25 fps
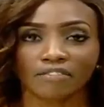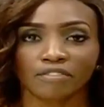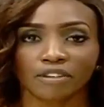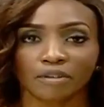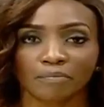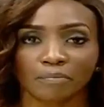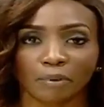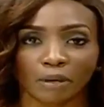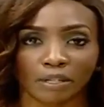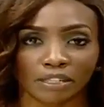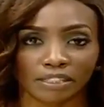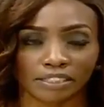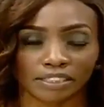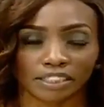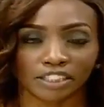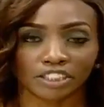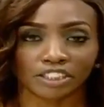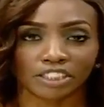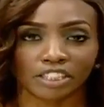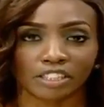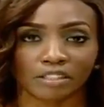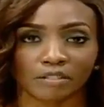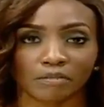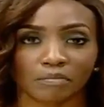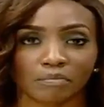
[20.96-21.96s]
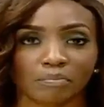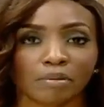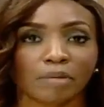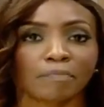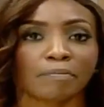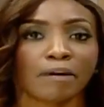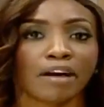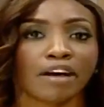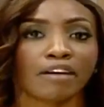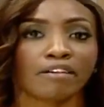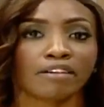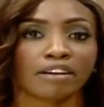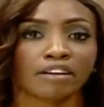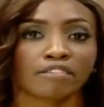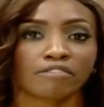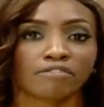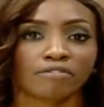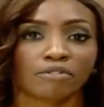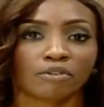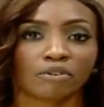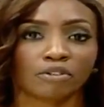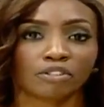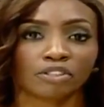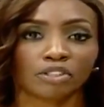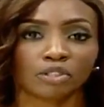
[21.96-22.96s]
every politician preparing
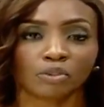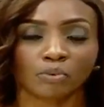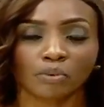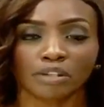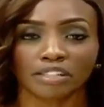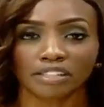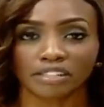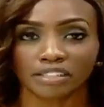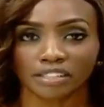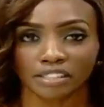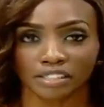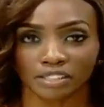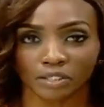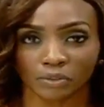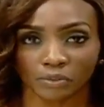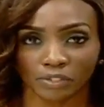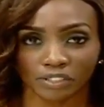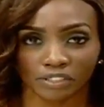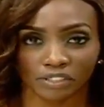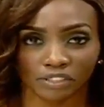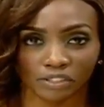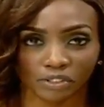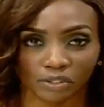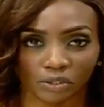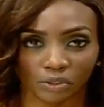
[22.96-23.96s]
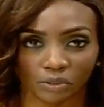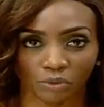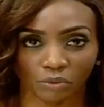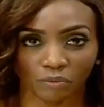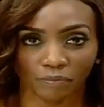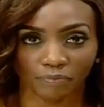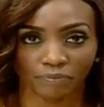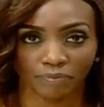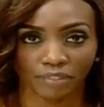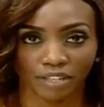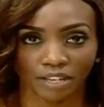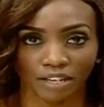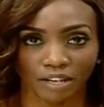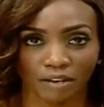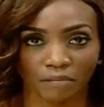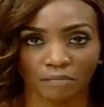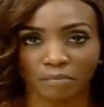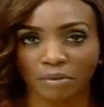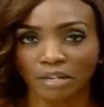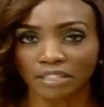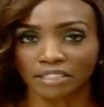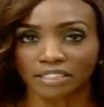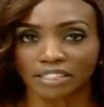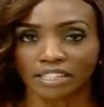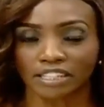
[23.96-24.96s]
for 2022.
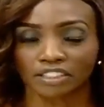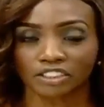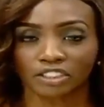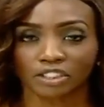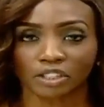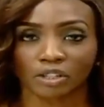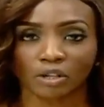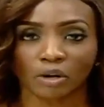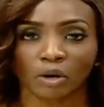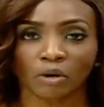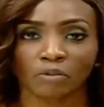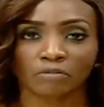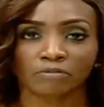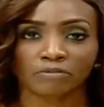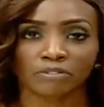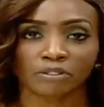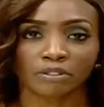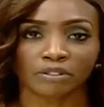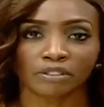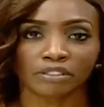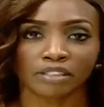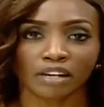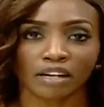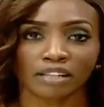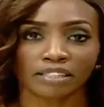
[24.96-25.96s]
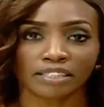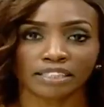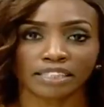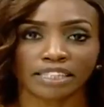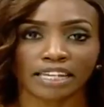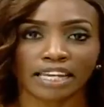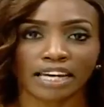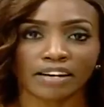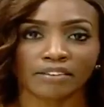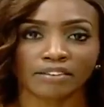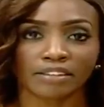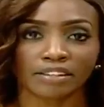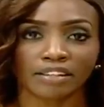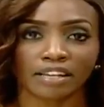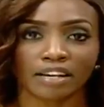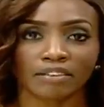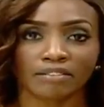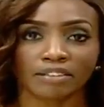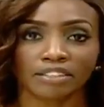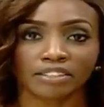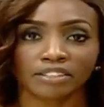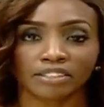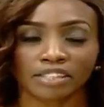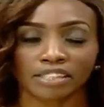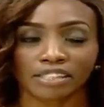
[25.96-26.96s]
Presidential hopefuls are declaring
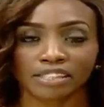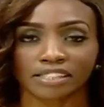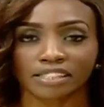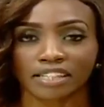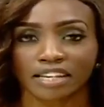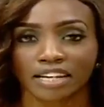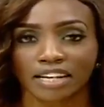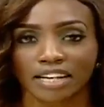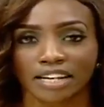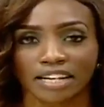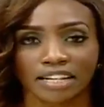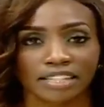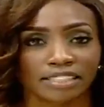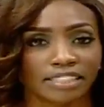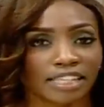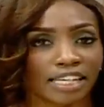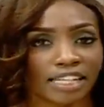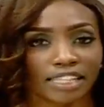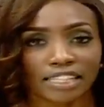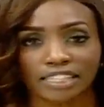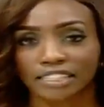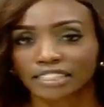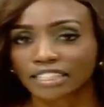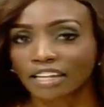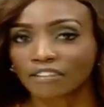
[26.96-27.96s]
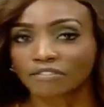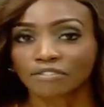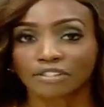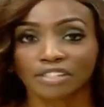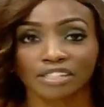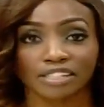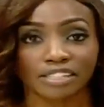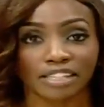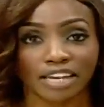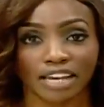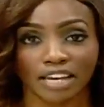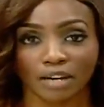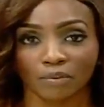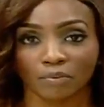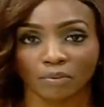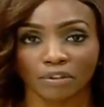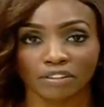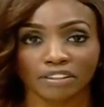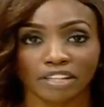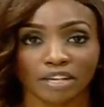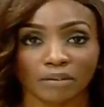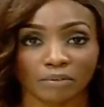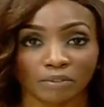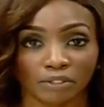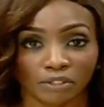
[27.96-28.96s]
their interest, telling us every day
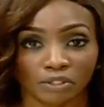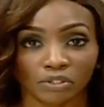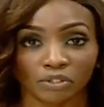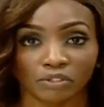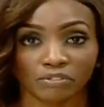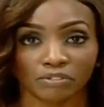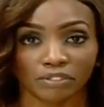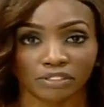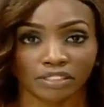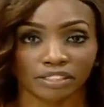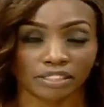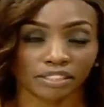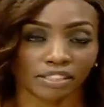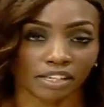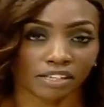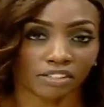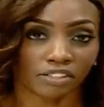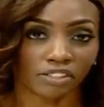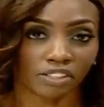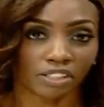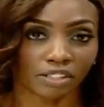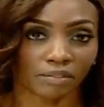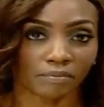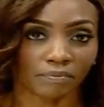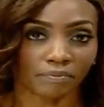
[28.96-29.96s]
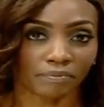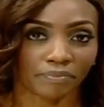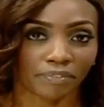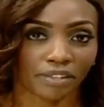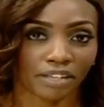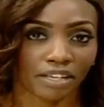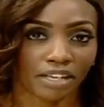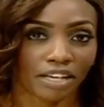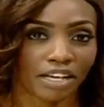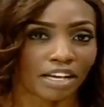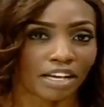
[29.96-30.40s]
what they will do for this country.